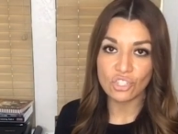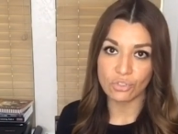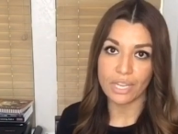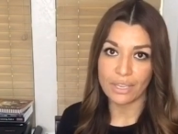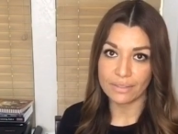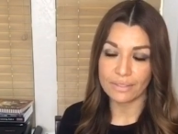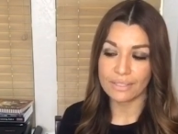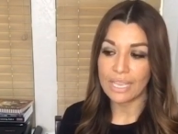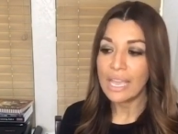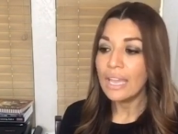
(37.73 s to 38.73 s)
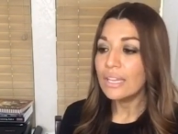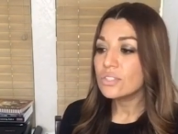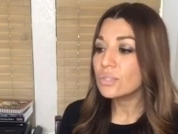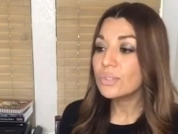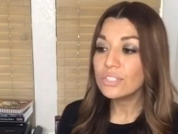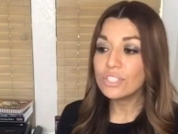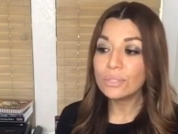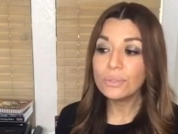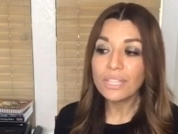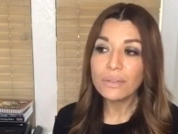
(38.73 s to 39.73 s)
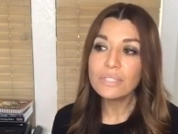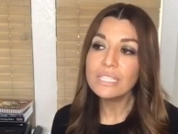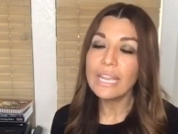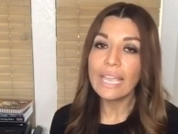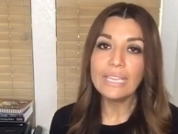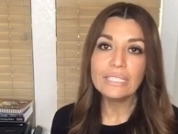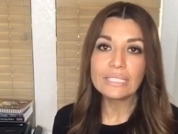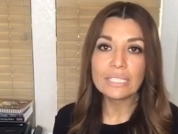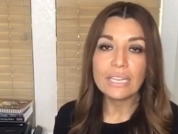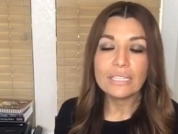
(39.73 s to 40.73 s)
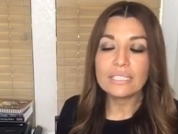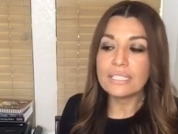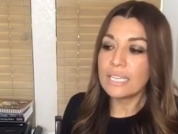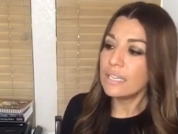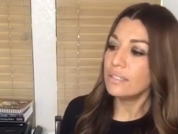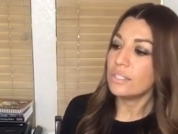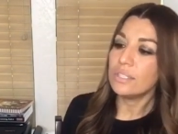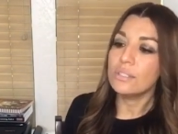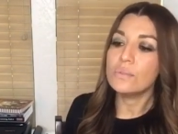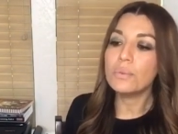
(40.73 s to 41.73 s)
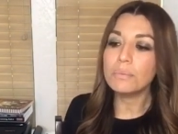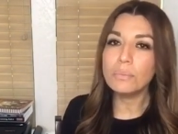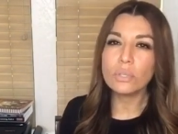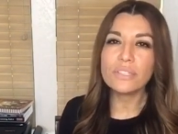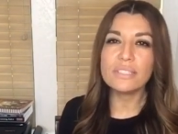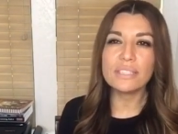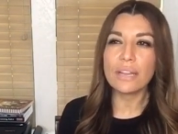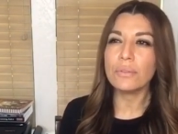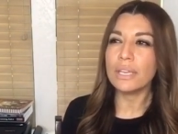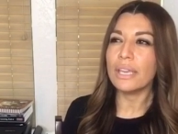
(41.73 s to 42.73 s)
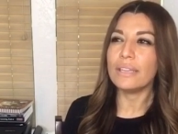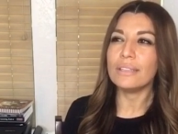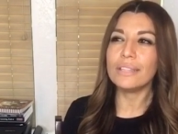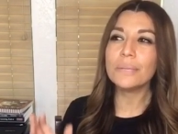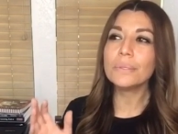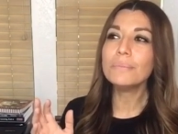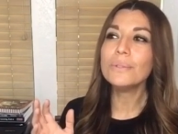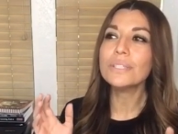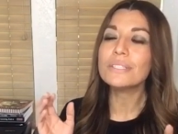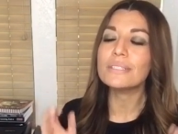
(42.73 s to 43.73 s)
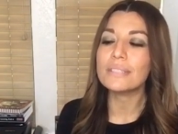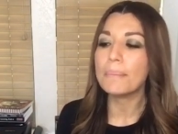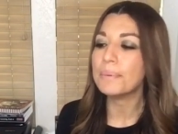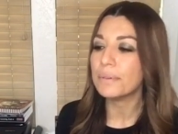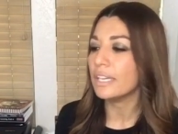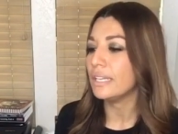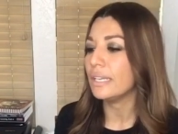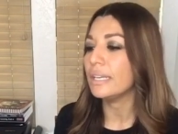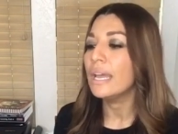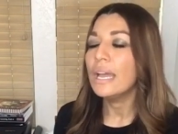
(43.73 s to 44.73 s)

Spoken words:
strands. So the 2008 standards were more segregated. They were more separated.